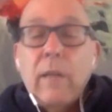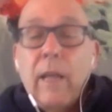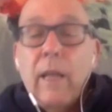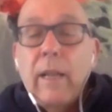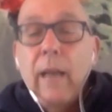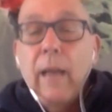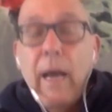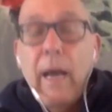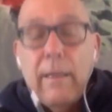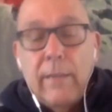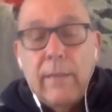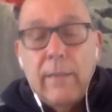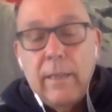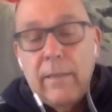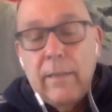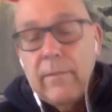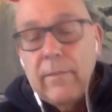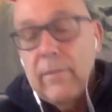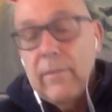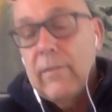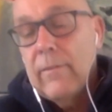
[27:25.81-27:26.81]
And I
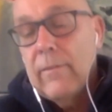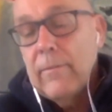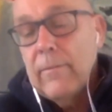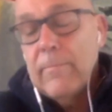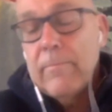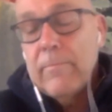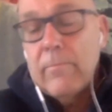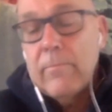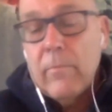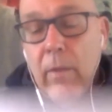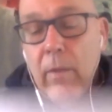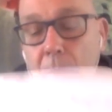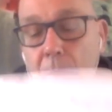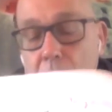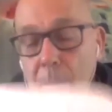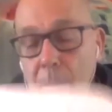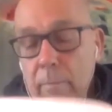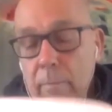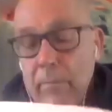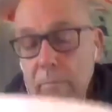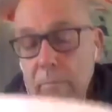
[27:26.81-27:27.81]
didn't
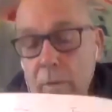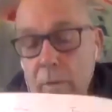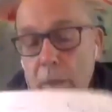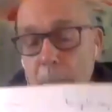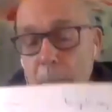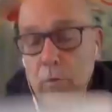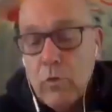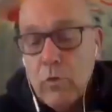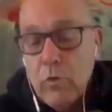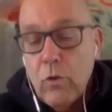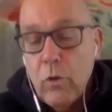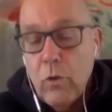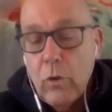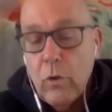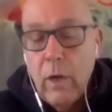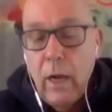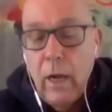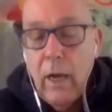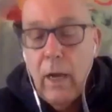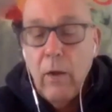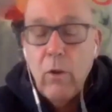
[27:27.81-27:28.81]
keep the score,
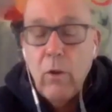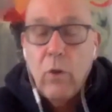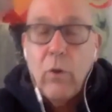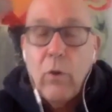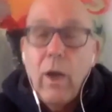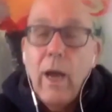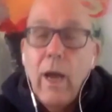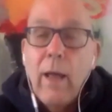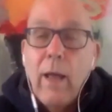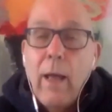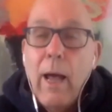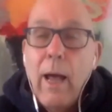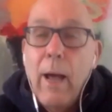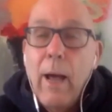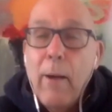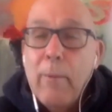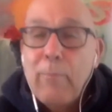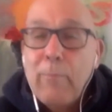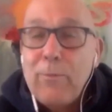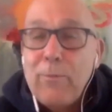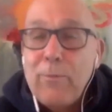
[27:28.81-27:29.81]
how long
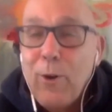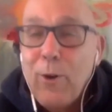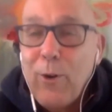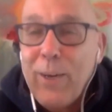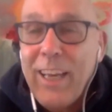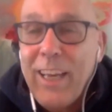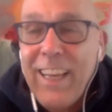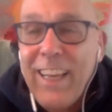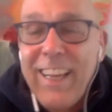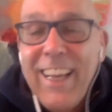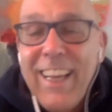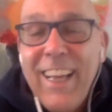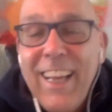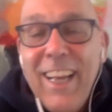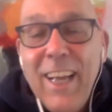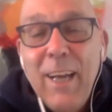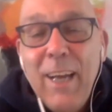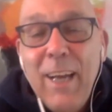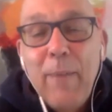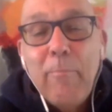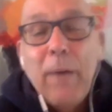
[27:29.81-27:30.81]
I'm talking,
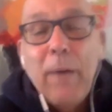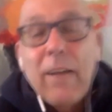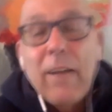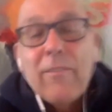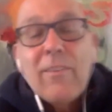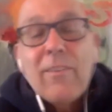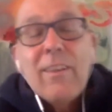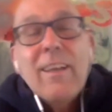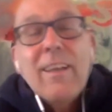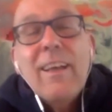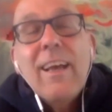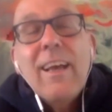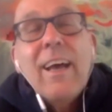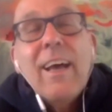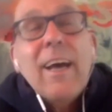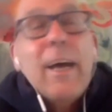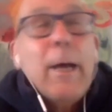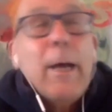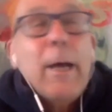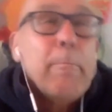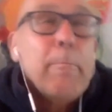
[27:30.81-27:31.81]
but
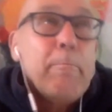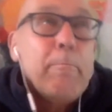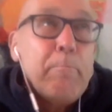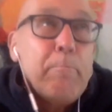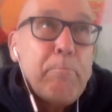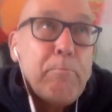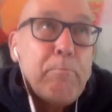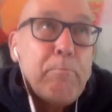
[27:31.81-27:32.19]
I'm